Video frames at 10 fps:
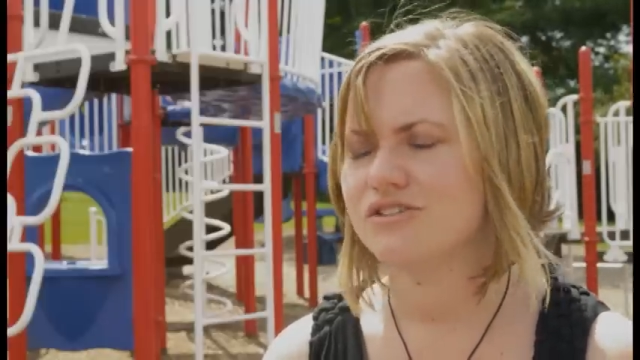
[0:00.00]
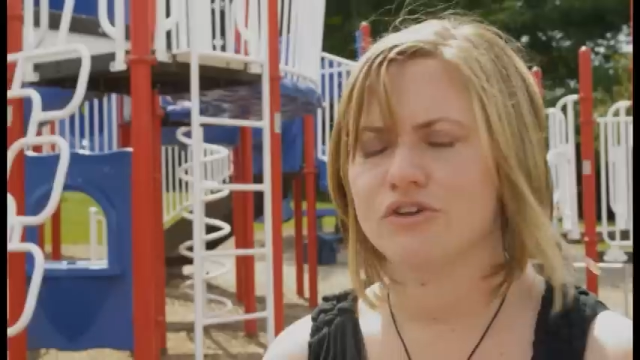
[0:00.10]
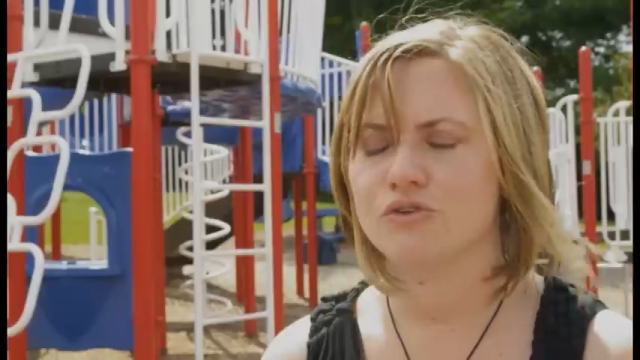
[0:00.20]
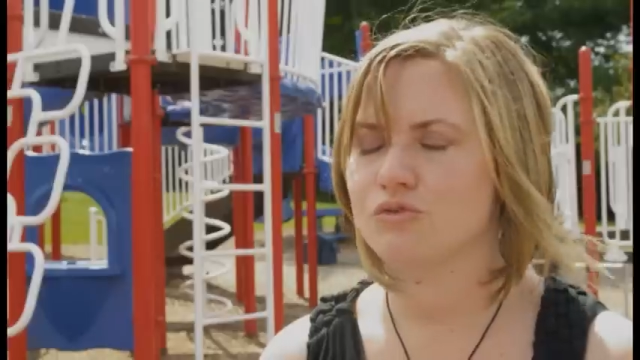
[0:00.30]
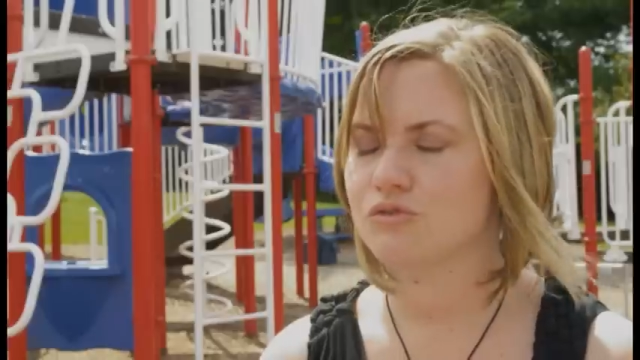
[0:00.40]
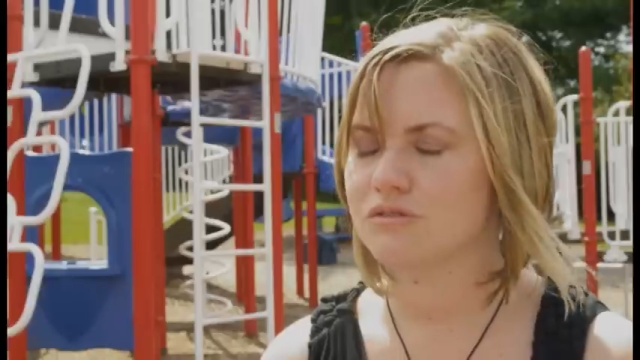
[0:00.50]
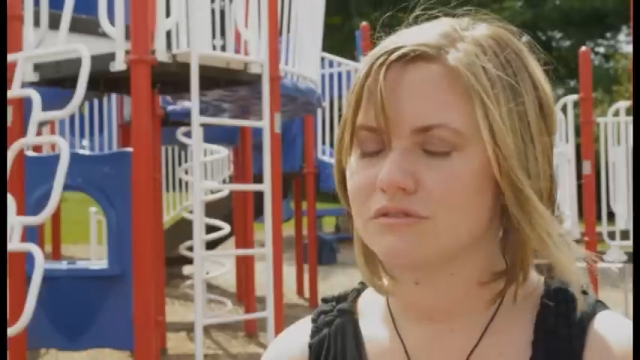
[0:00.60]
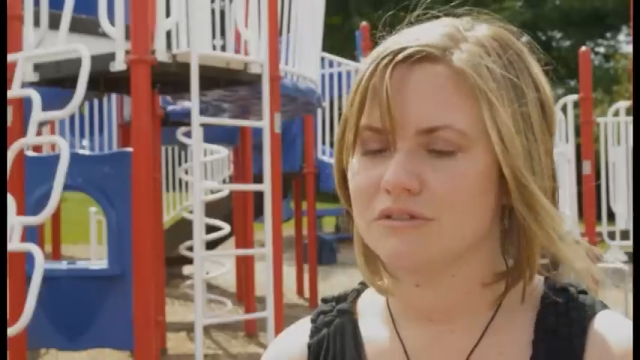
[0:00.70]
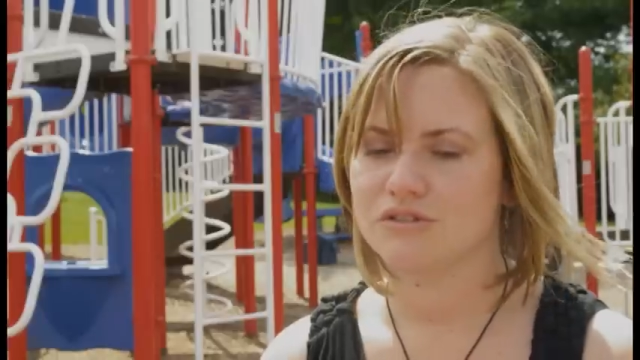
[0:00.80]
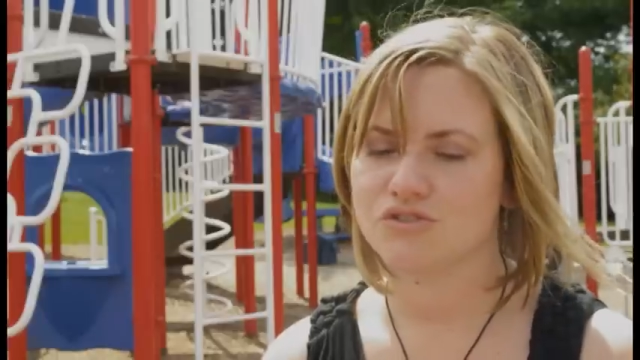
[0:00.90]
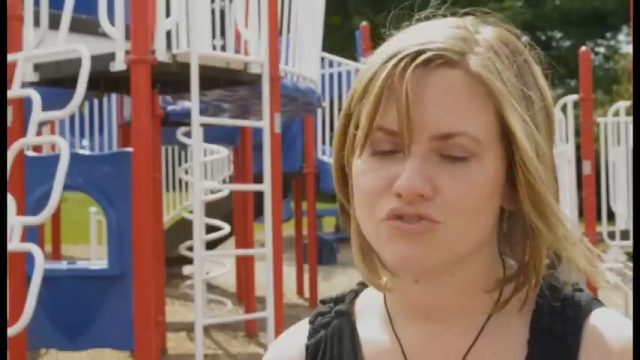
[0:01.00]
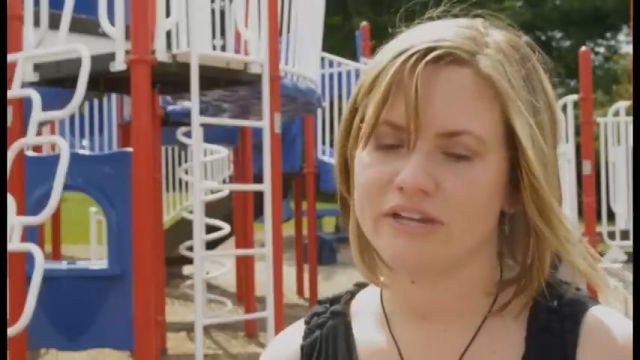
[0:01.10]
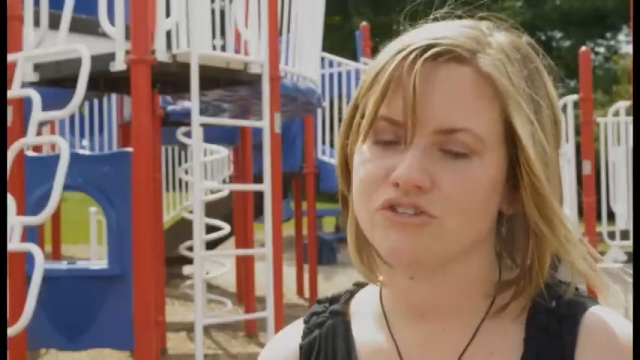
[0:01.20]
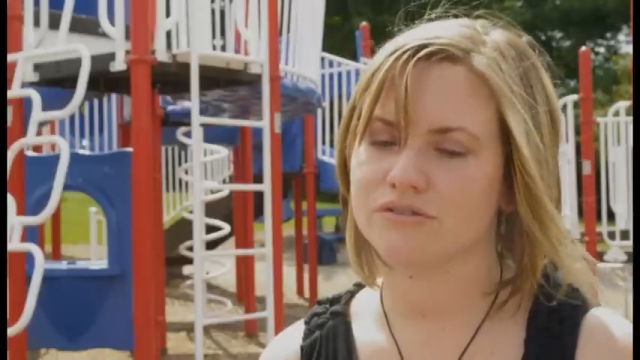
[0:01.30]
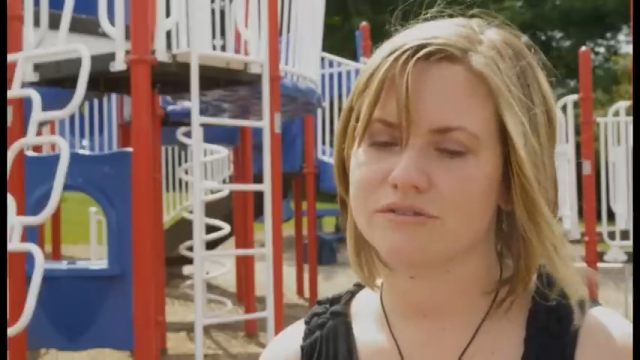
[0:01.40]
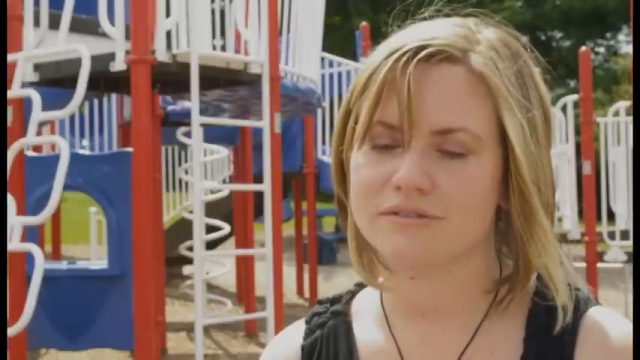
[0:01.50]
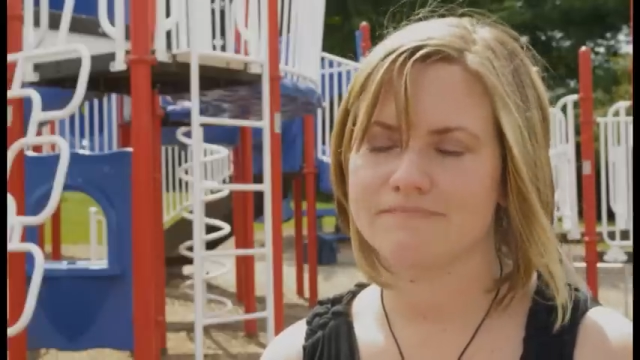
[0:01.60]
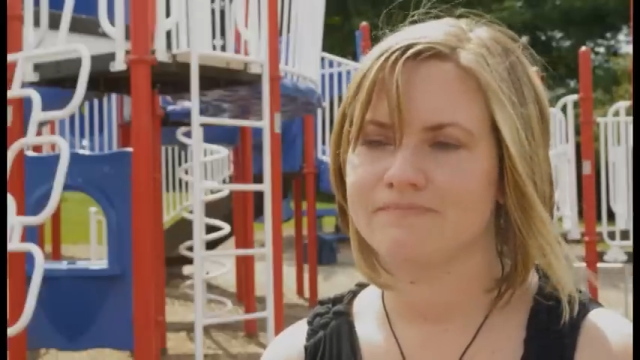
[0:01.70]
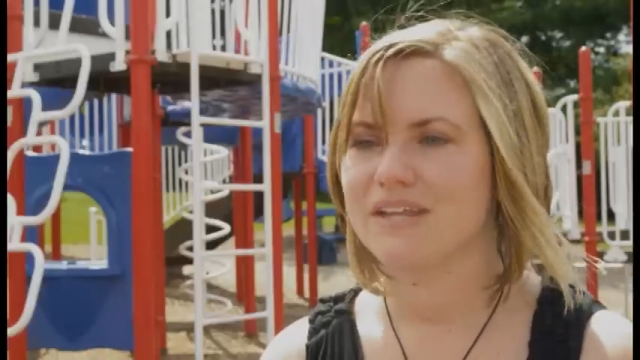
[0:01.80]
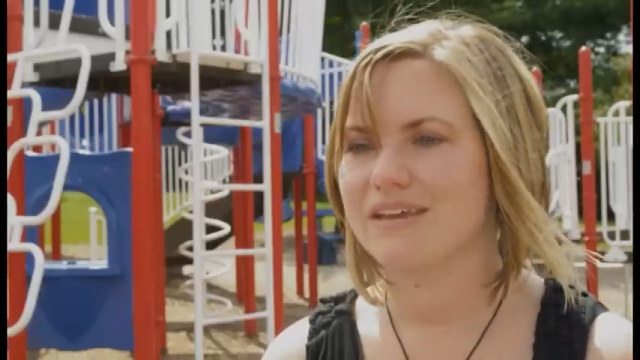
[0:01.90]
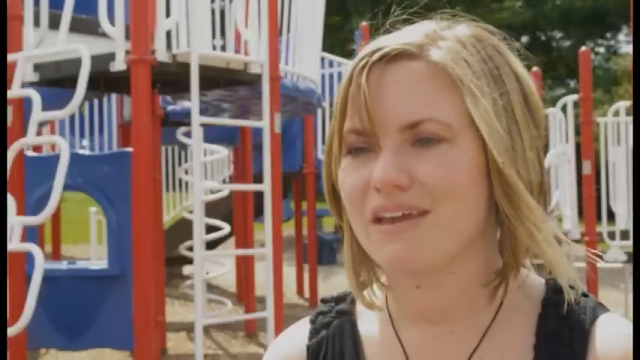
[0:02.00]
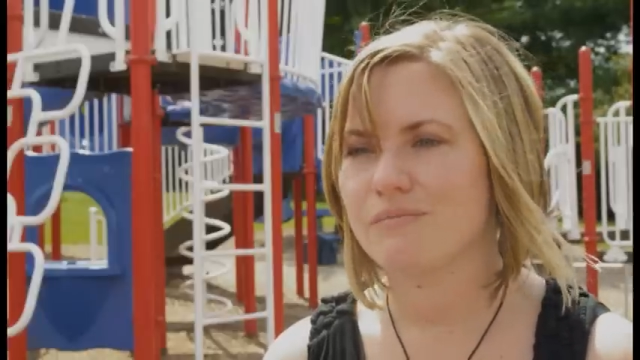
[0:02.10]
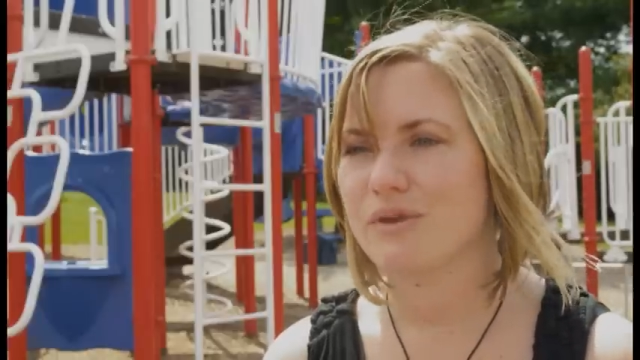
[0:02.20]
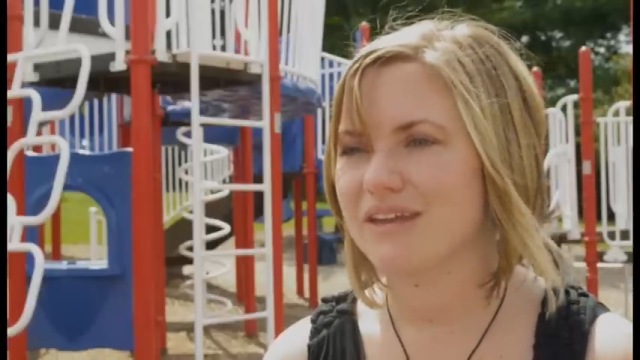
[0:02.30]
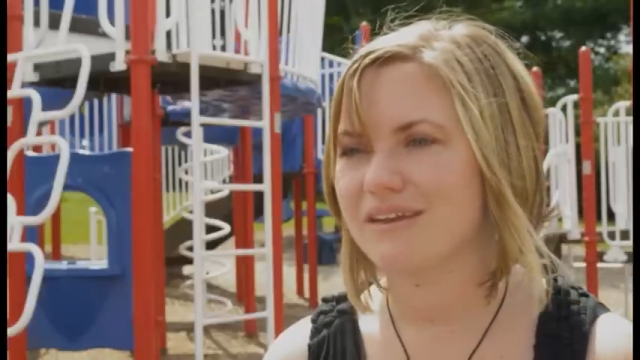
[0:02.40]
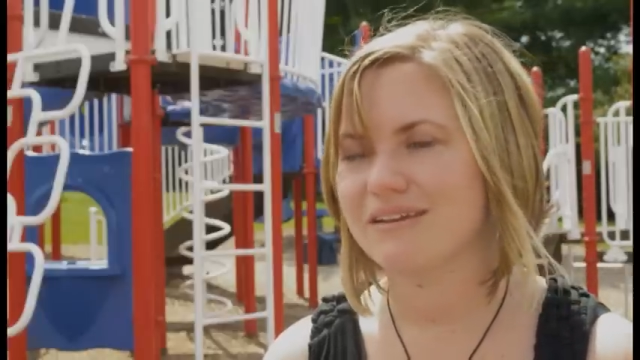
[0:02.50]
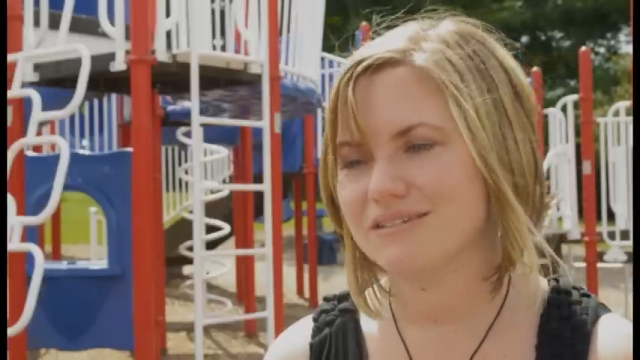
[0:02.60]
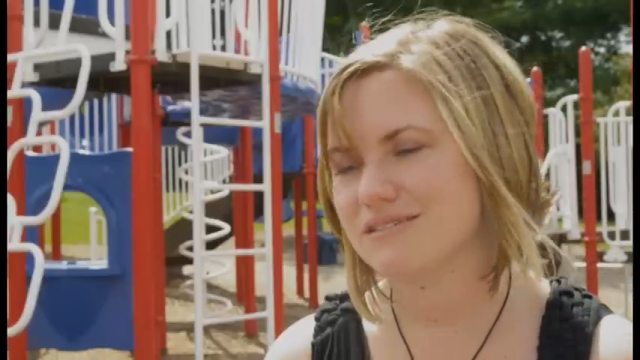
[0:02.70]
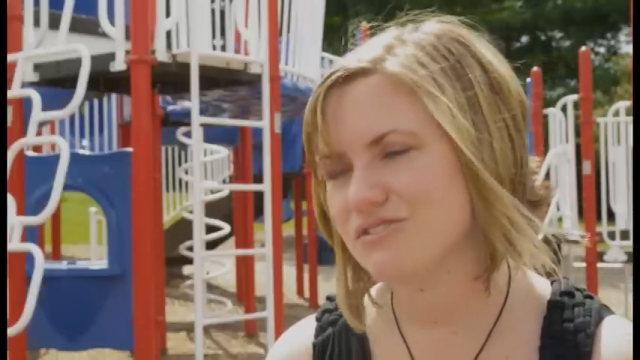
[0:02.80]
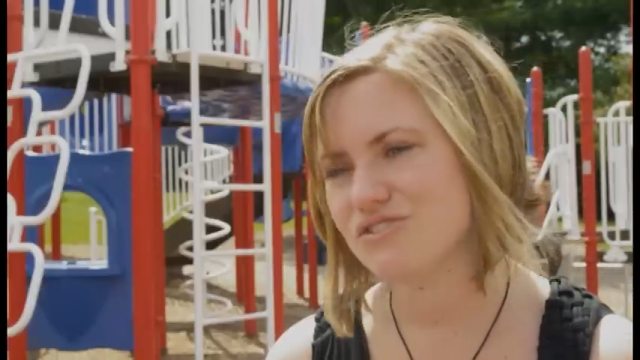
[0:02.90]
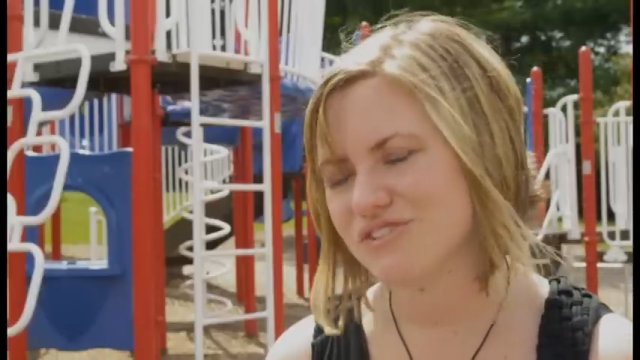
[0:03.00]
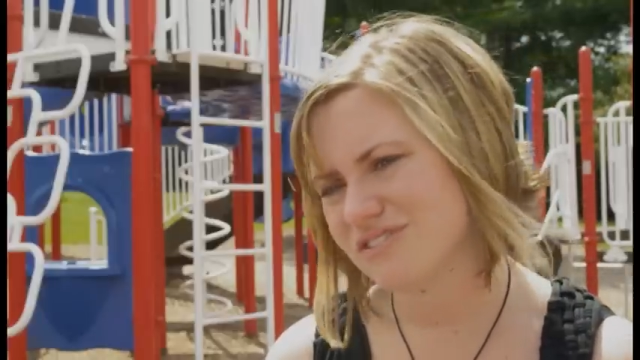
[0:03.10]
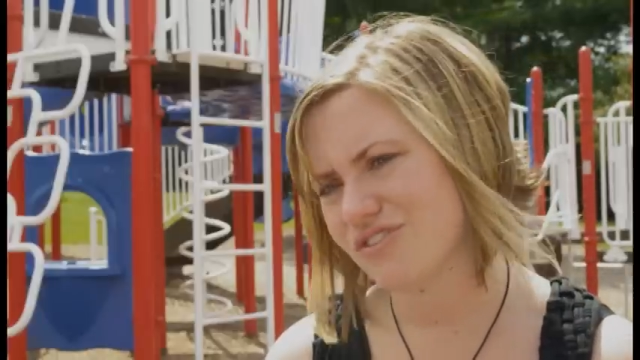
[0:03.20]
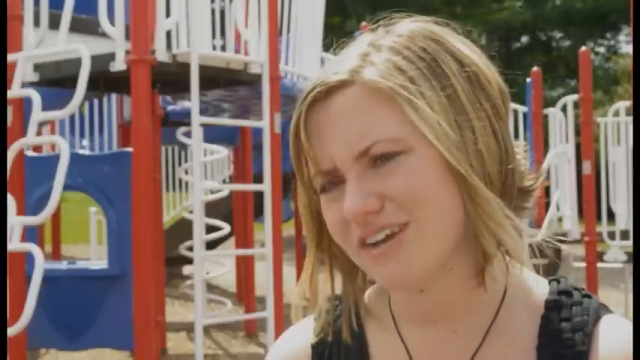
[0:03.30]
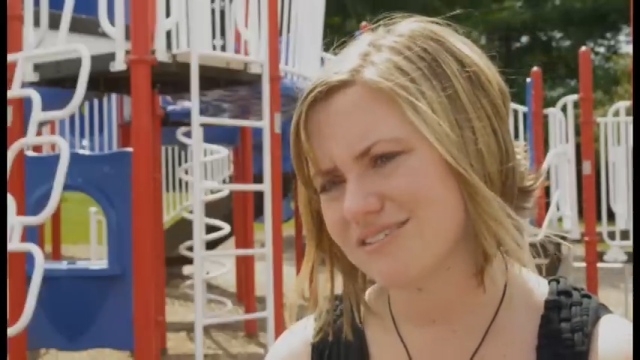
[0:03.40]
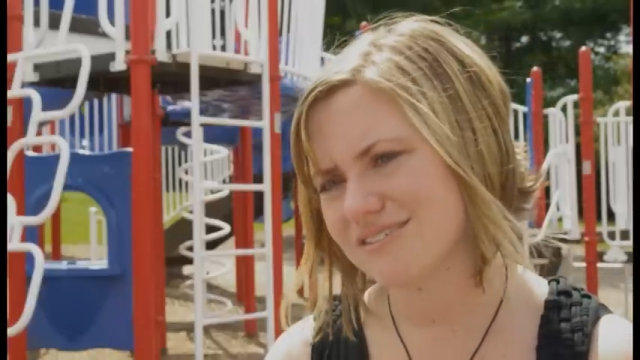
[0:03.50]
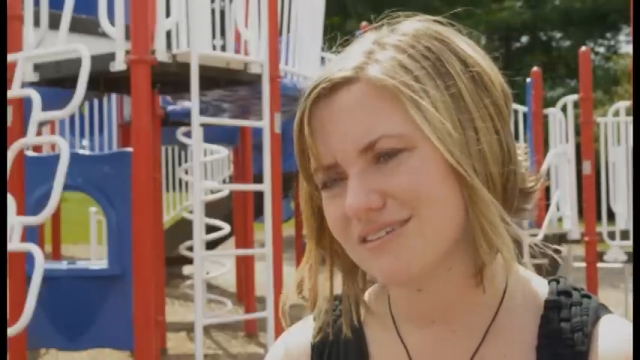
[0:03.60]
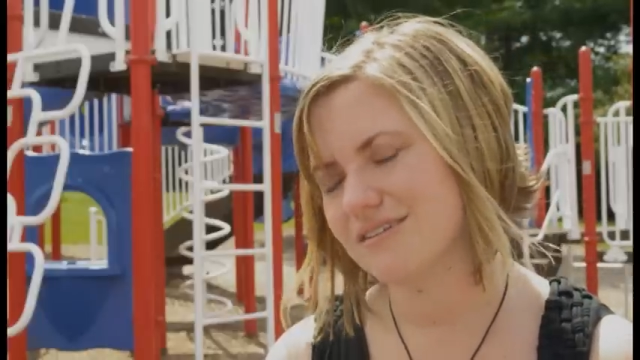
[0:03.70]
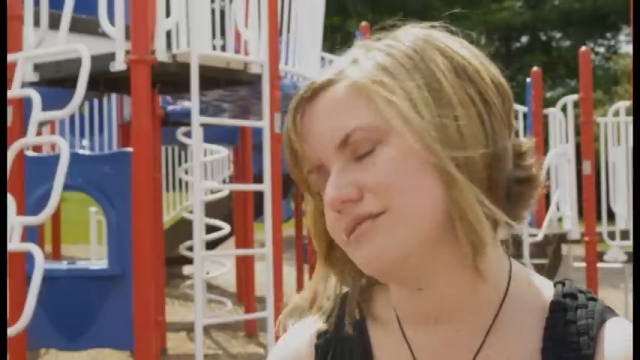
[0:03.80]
total strangers came in to do this for us,